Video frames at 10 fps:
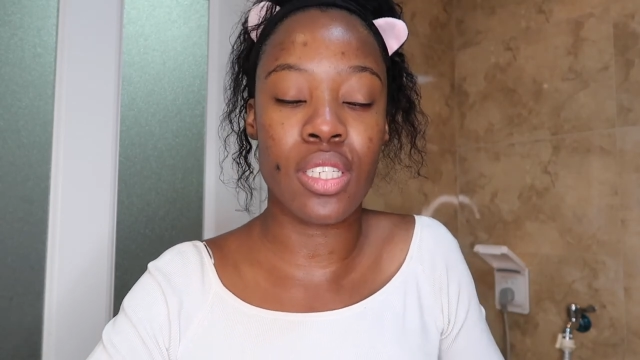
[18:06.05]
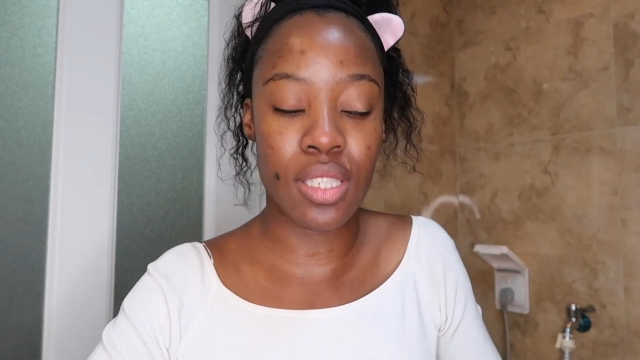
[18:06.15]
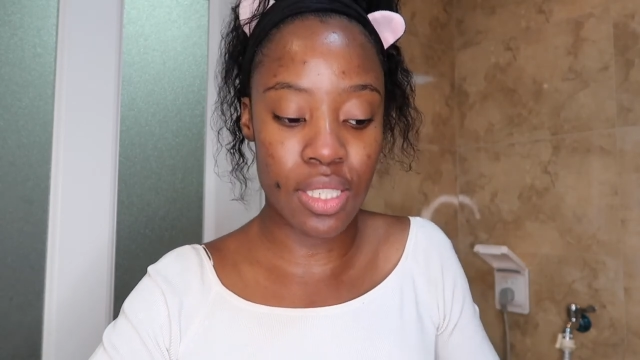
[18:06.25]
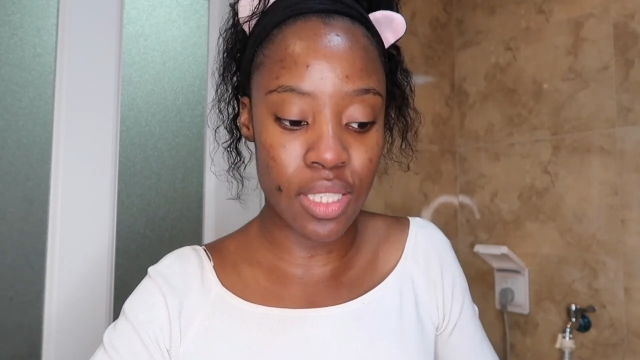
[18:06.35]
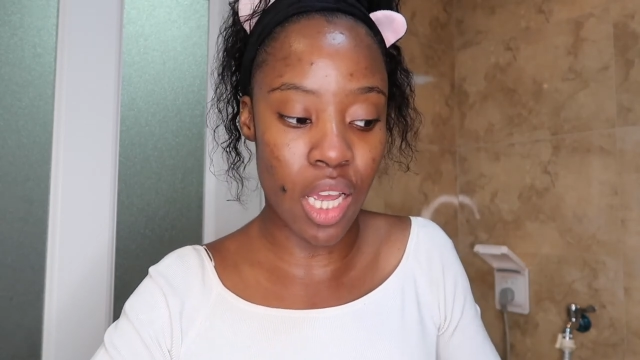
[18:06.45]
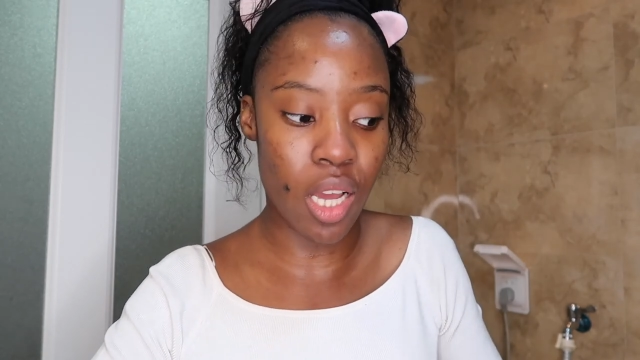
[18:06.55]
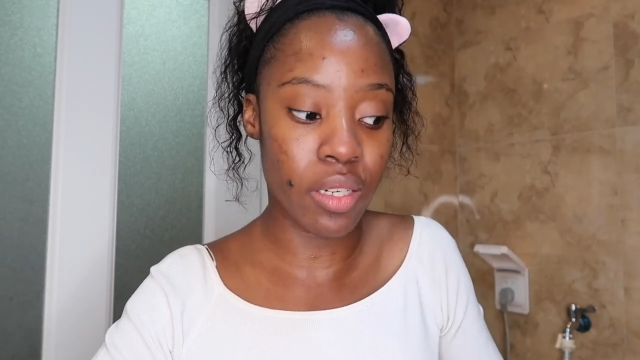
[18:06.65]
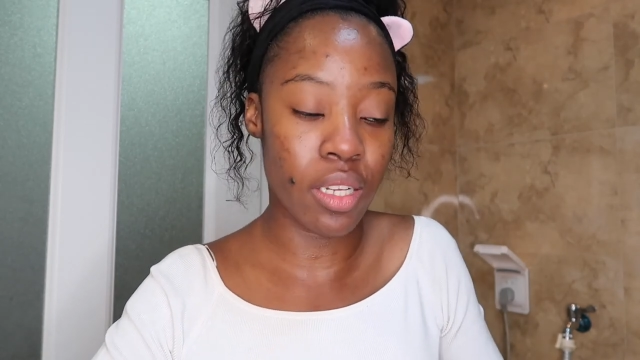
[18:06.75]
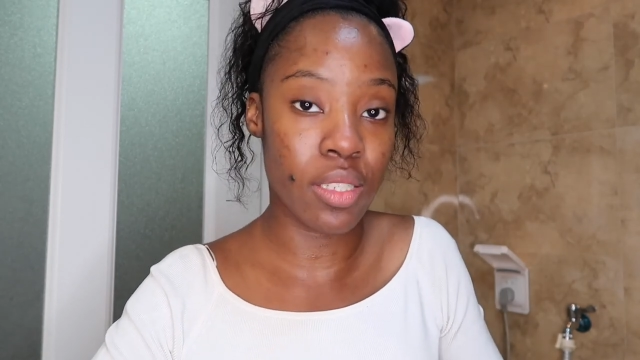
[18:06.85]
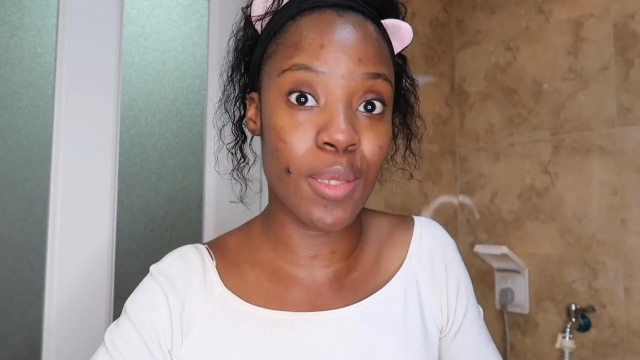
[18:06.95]
sit
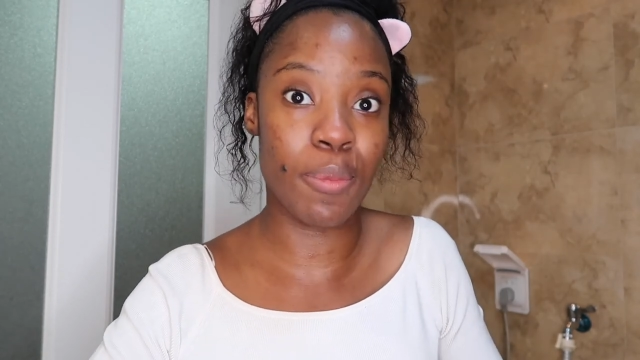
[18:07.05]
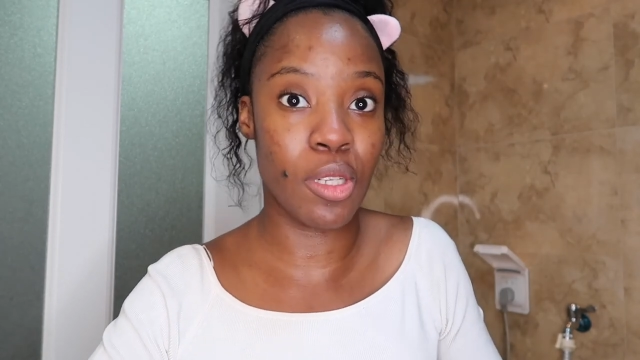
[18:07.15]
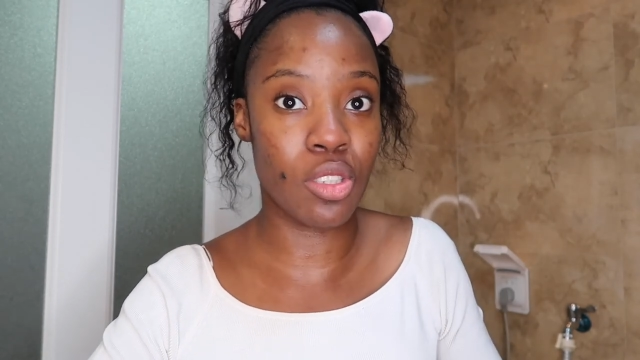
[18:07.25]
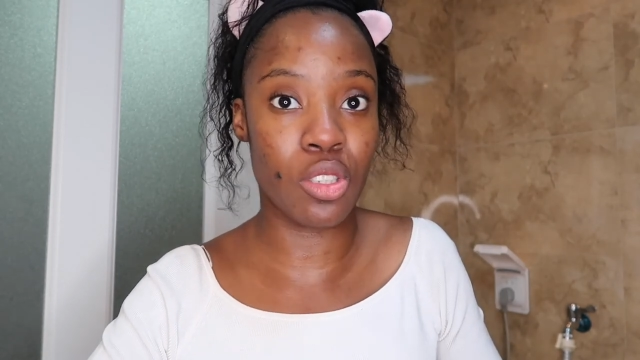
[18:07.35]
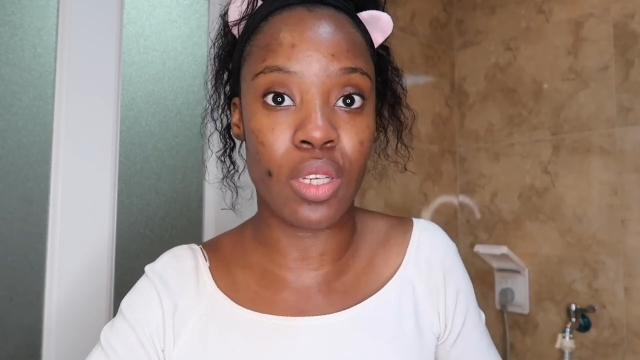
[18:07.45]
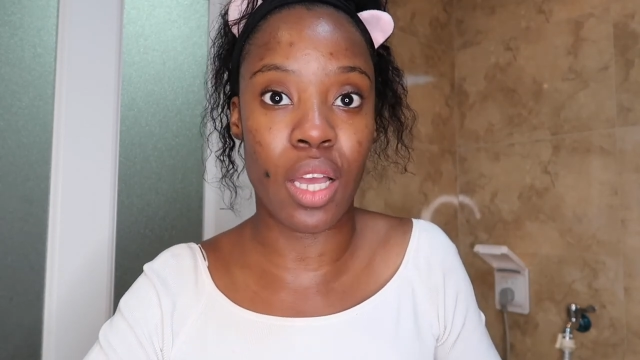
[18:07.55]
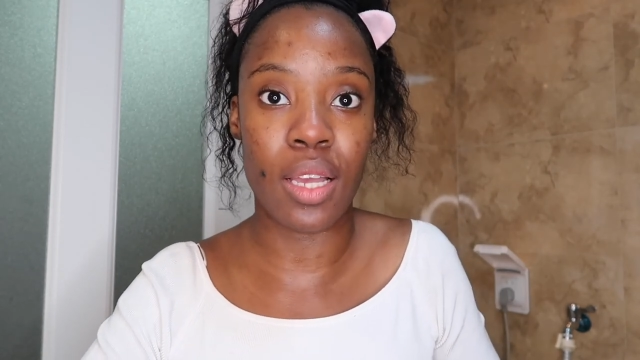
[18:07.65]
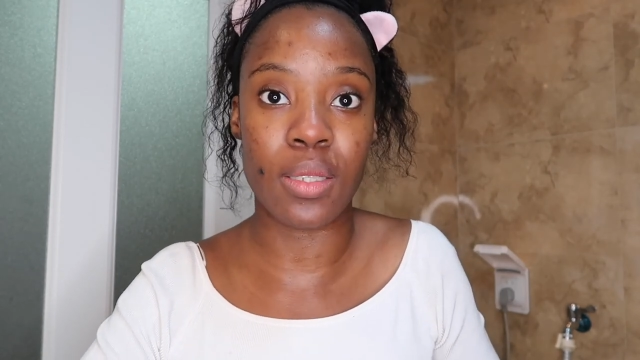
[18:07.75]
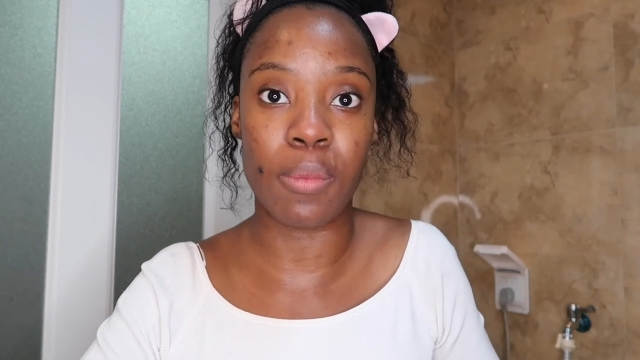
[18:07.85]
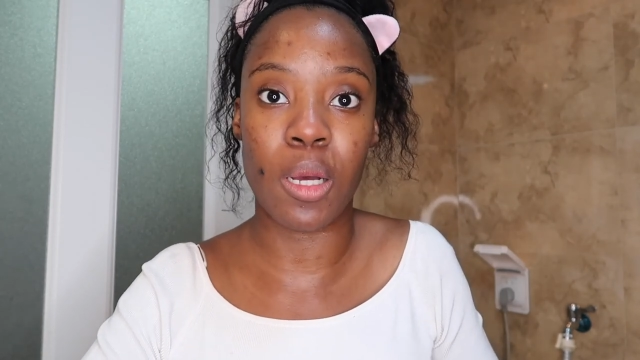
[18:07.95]
down and speak to you
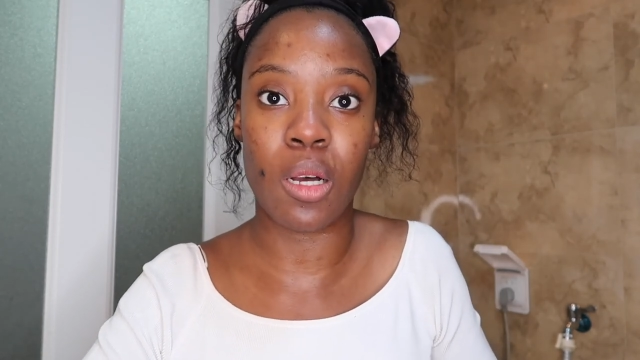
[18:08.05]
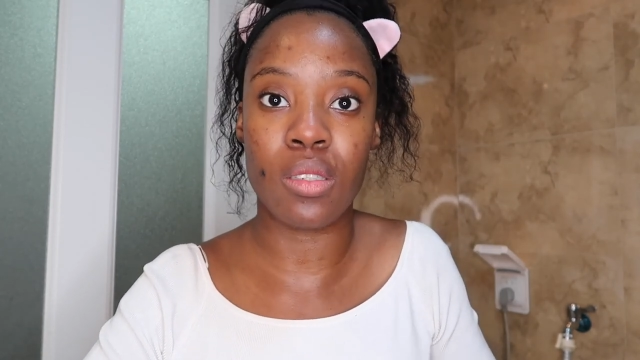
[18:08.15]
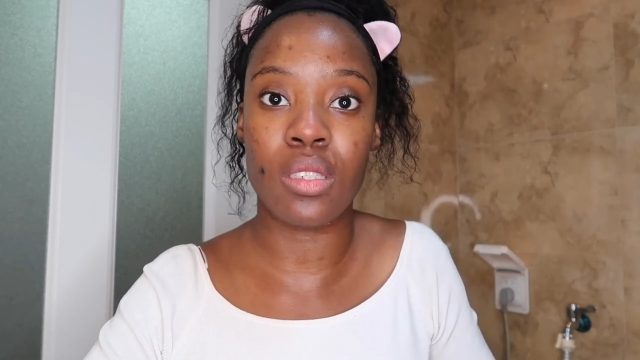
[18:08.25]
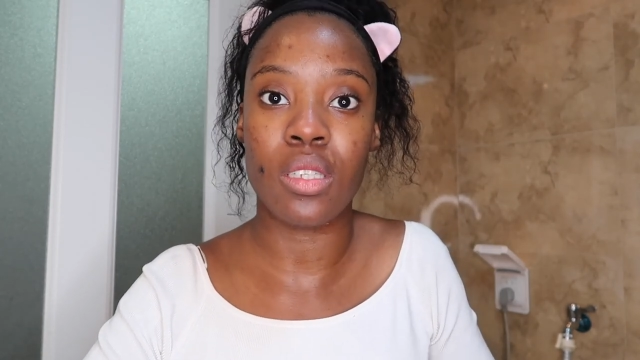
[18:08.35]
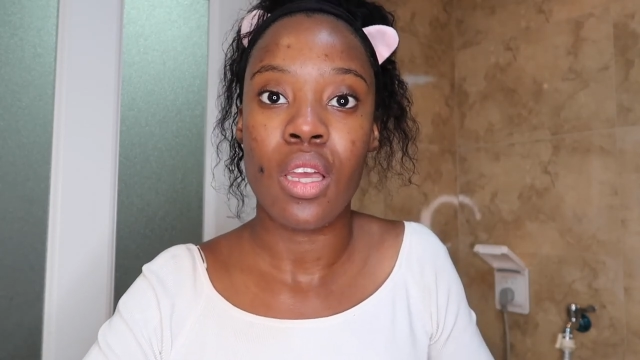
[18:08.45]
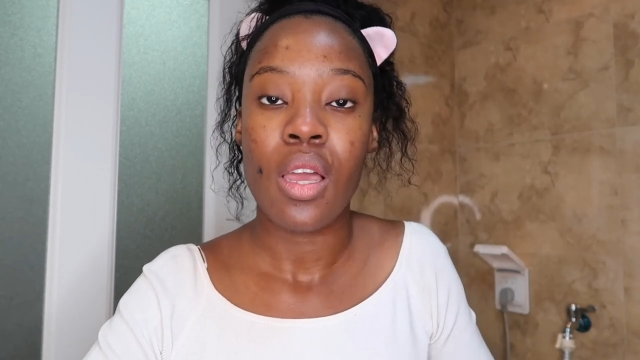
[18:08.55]
guys about